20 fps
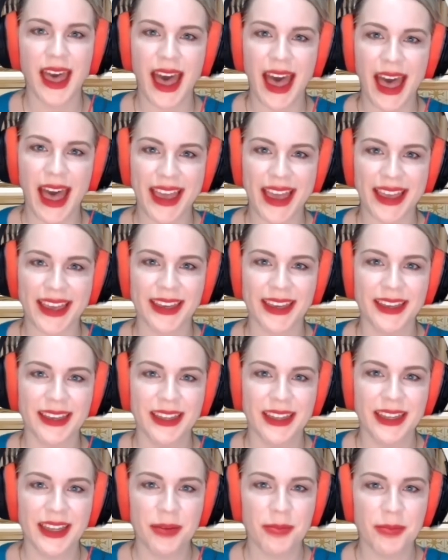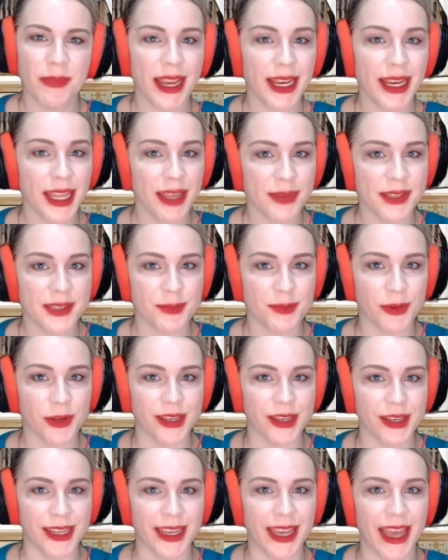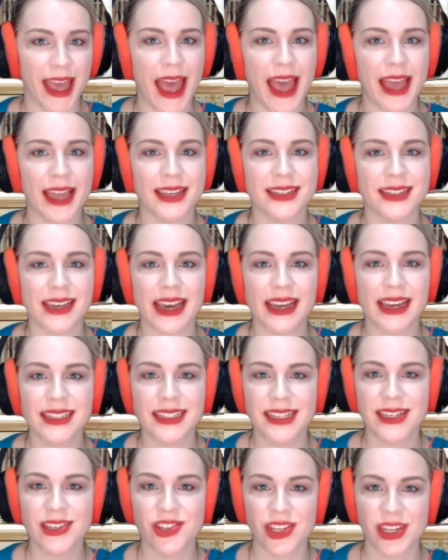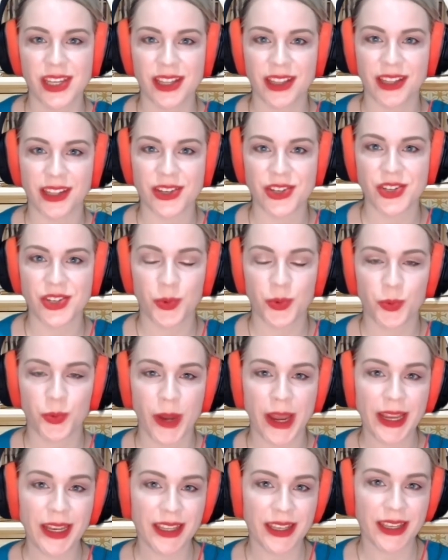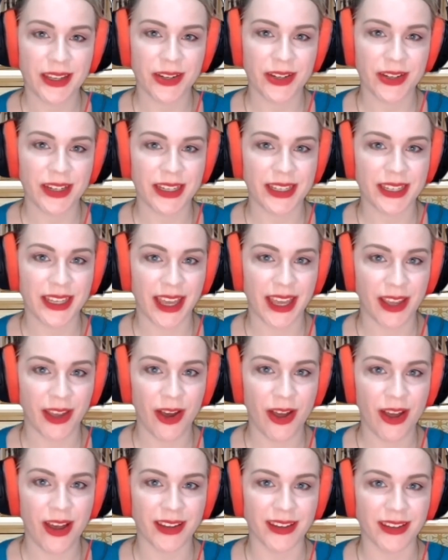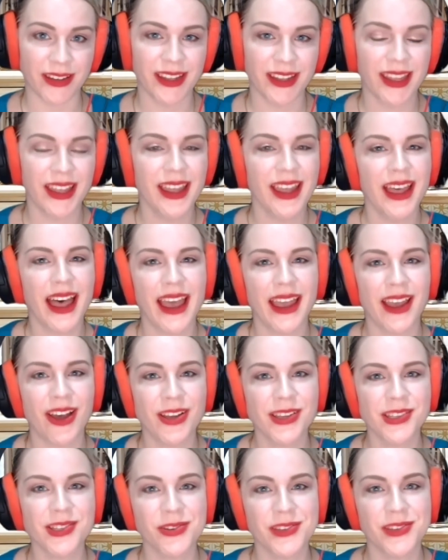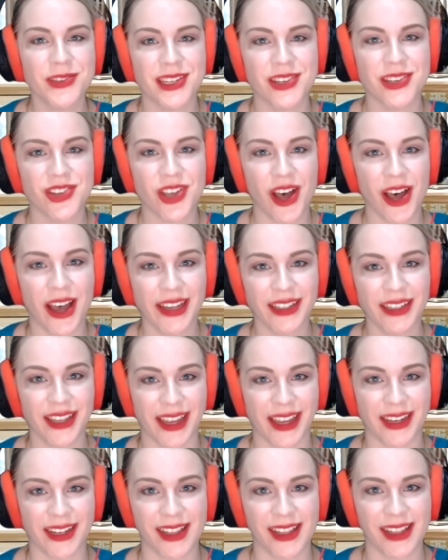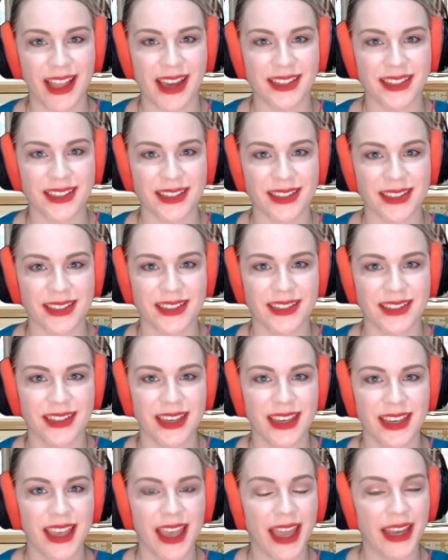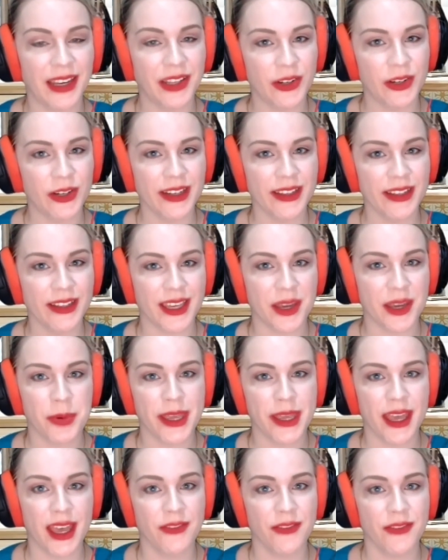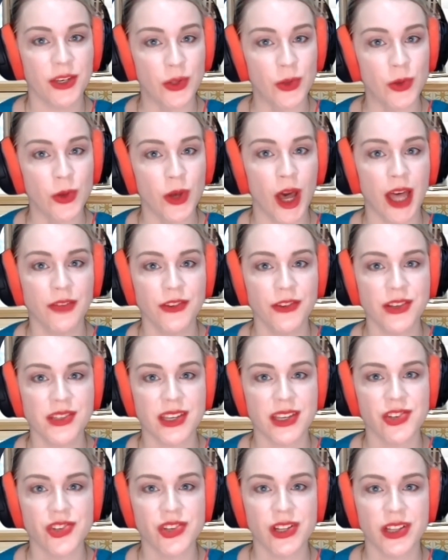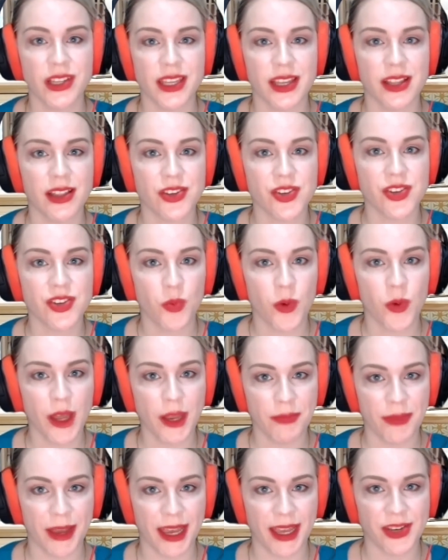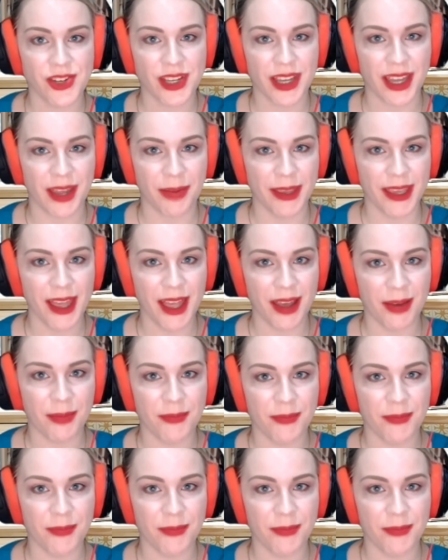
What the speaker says: Hi, my name is Brittney, and I teach English right here in Yangon. I also teach online classes, and currently we have a new Conversational English 1 batch coming up.